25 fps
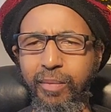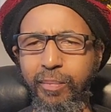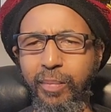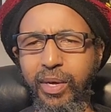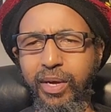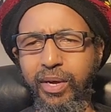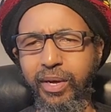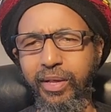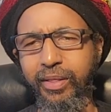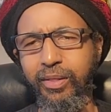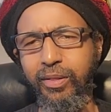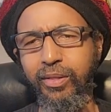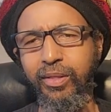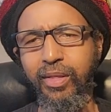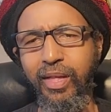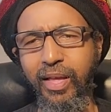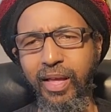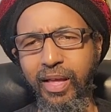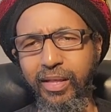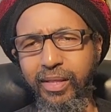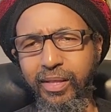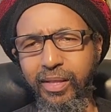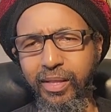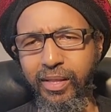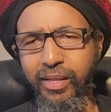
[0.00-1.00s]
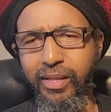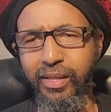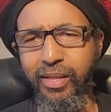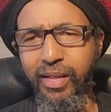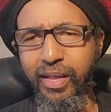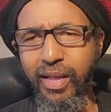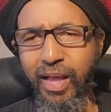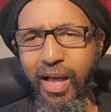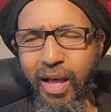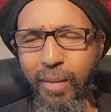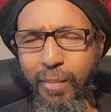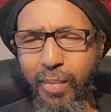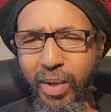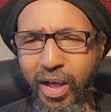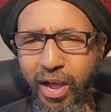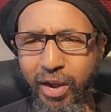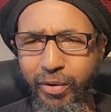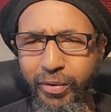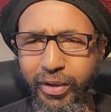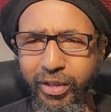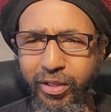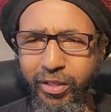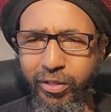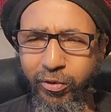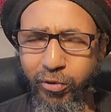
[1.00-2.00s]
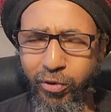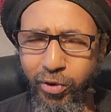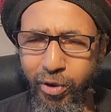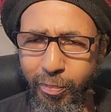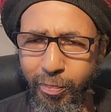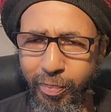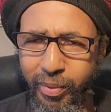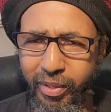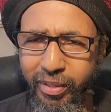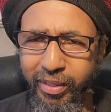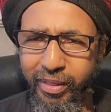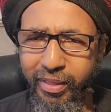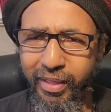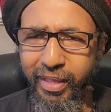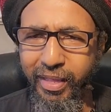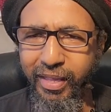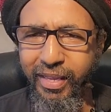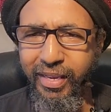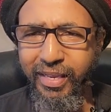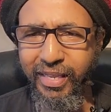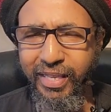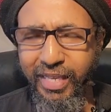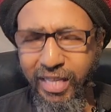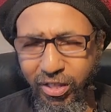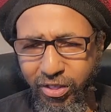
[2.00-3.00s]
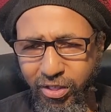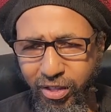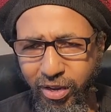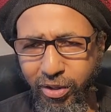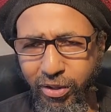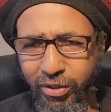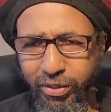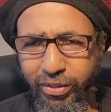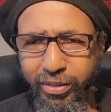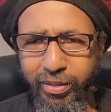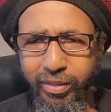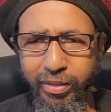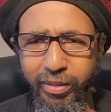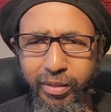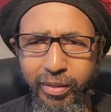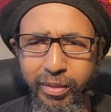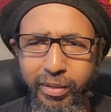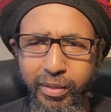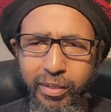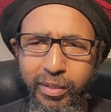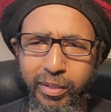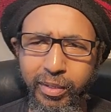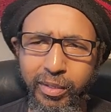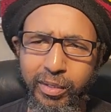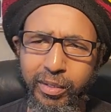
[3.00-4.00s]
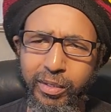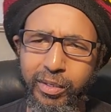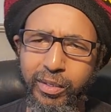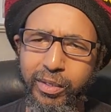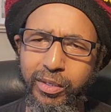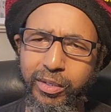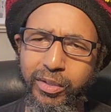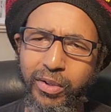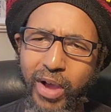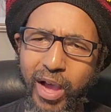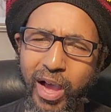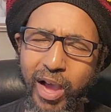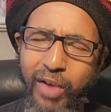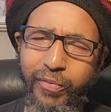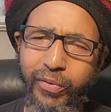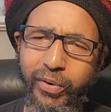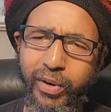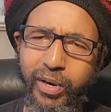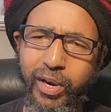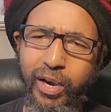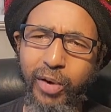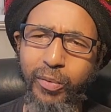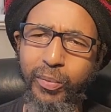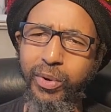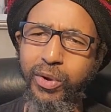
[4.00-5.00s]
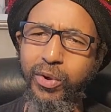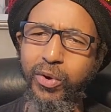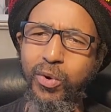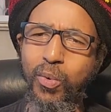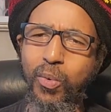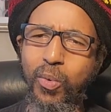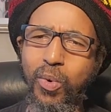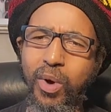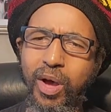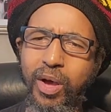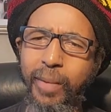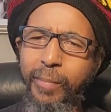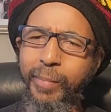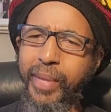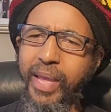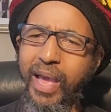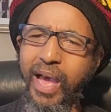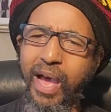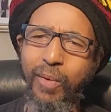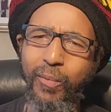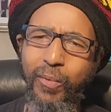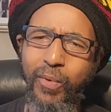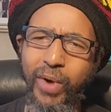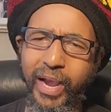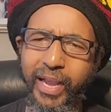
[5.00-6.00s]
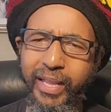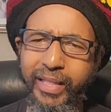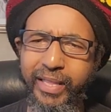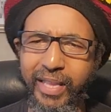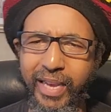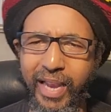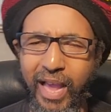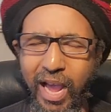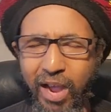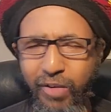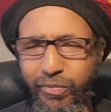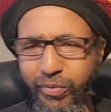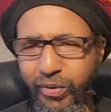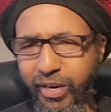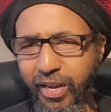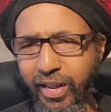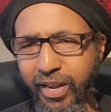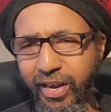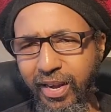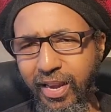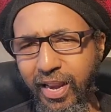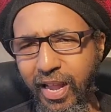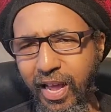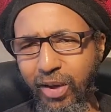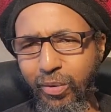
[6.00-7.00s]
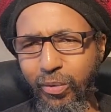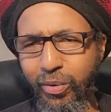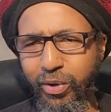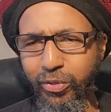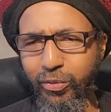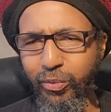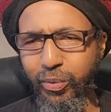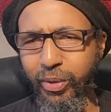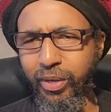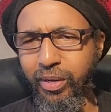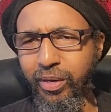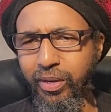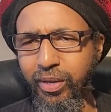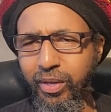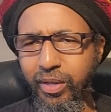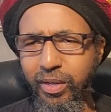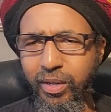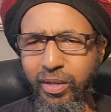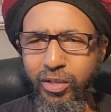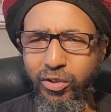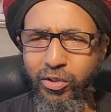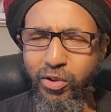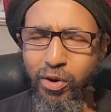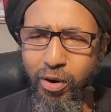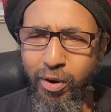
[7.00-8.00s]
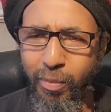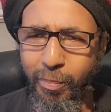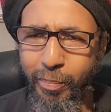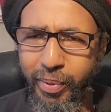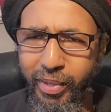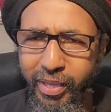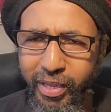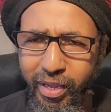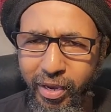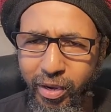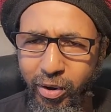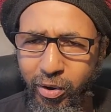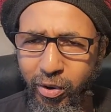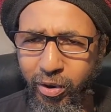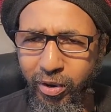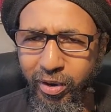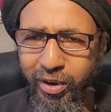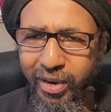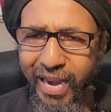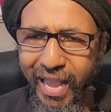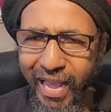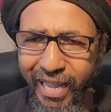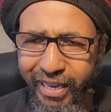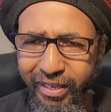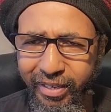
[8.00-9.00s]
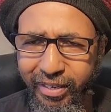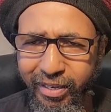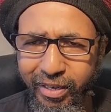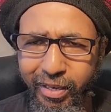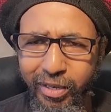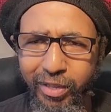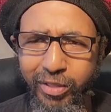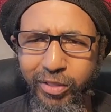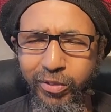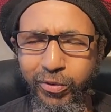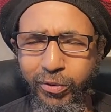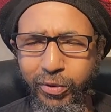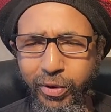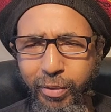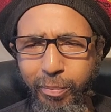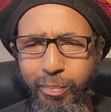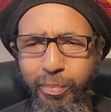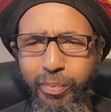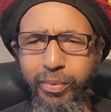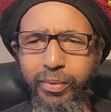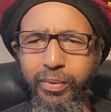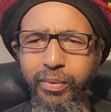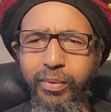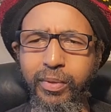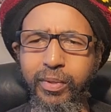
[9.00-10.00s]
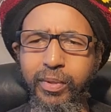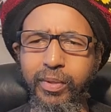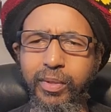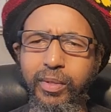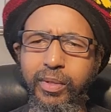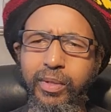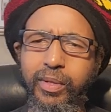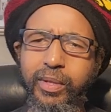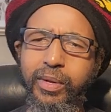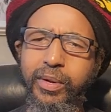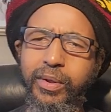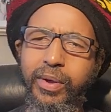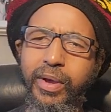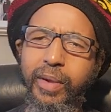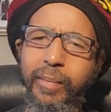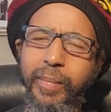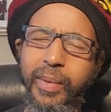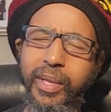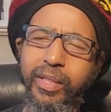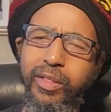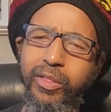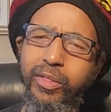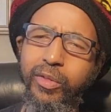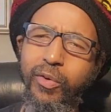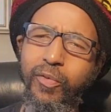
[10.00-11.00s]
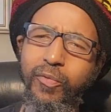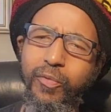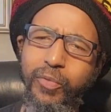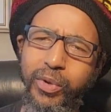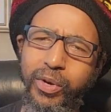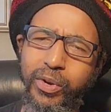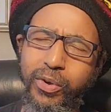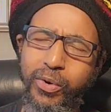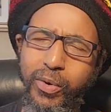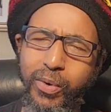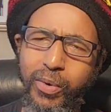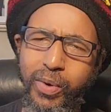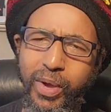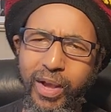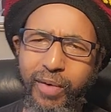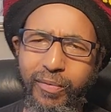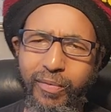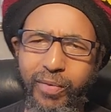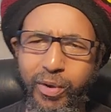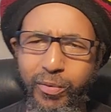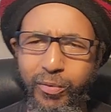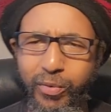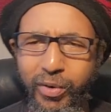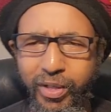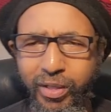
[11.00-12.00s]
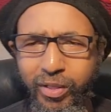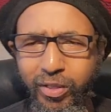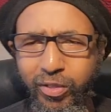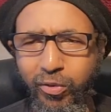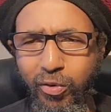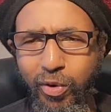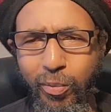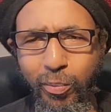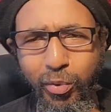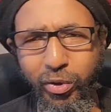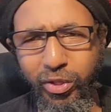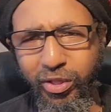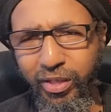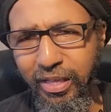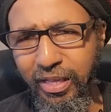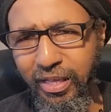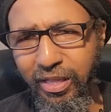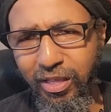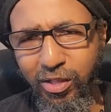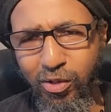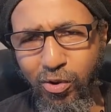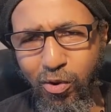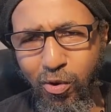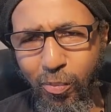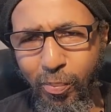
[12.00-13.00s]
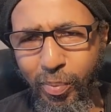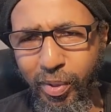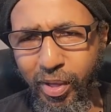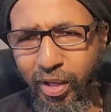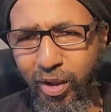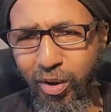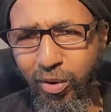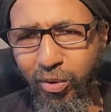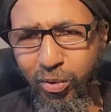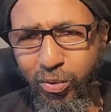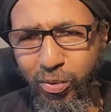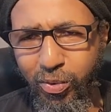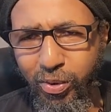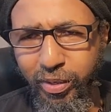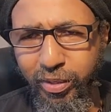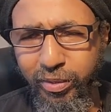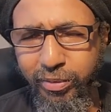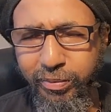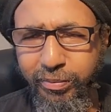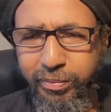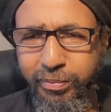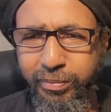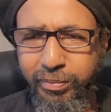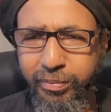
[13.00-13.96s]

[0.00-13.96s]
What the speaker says: Because the Amharic script is indigenous to Africa. We don't want to be writing African language with European or Latin script. You know what I mean? So if we don't have a written script, which Ethiopia alone,